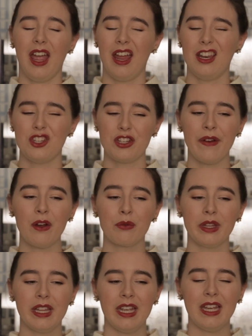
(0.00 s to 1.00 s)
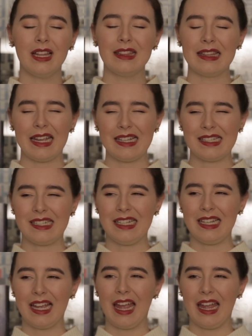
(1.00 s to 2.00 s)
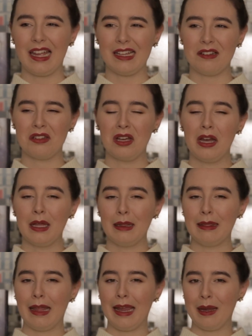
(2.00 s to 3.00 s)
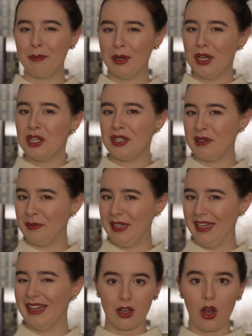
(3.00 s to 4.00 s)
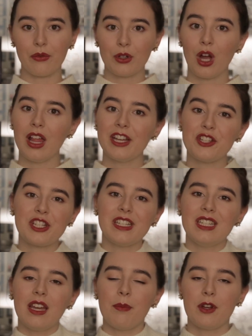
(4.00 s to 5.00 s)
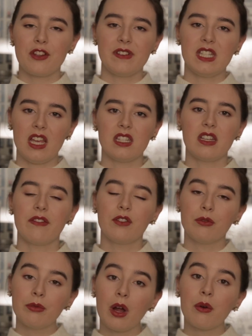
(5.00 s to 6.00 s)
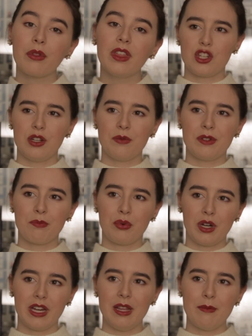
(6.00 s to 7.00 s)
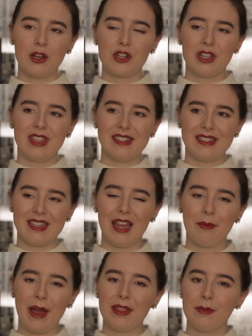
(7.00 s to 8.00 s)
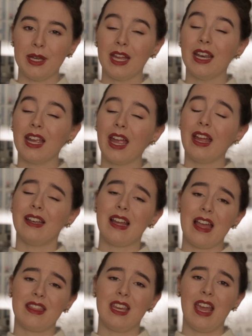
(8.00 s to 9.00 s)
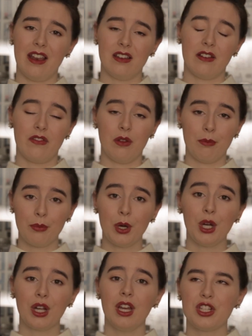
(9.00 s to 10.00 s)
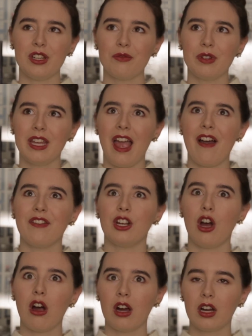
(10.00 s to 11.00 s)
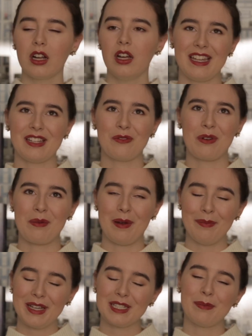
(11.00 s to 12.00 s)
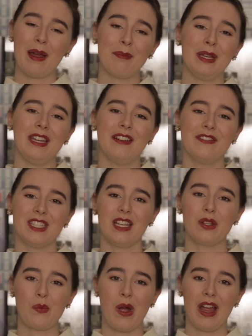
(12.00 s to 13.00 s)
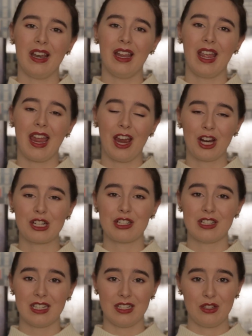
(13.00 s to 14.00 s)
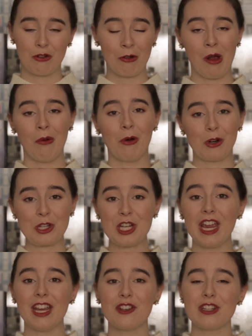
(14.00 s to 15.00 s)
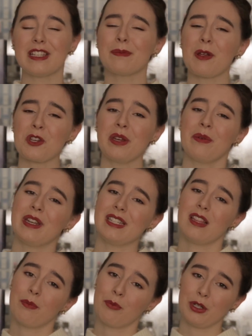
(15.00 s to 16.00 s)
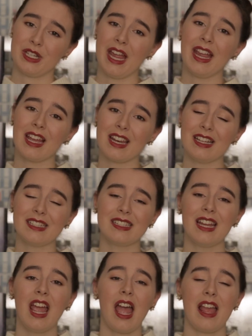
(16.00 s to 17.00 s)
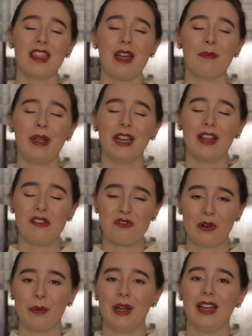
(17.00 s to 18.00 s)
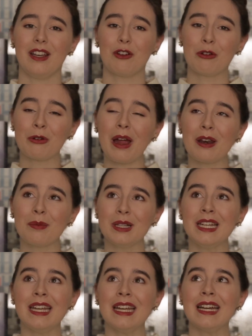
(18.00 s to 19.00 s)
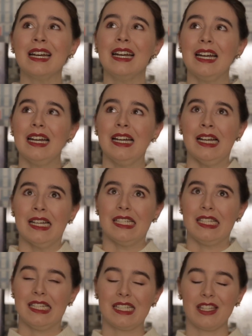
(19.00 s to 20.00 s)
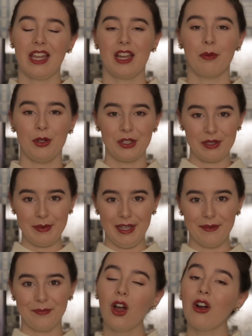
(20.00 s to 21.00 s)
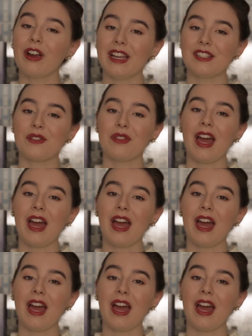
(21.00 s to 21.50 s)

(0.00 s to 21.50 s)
and it just felt really lazy and lame to me. Overall, I just didn't get much of a sense of growth. She was pretty much the same at the beginning and at the end of the book. She didn't really have an arc. That is one of my biggest pet peeves, is when a character doesn't grow or change, especially when it's the protagonist, and that made Androma incredibly dislikable to me. Alright, so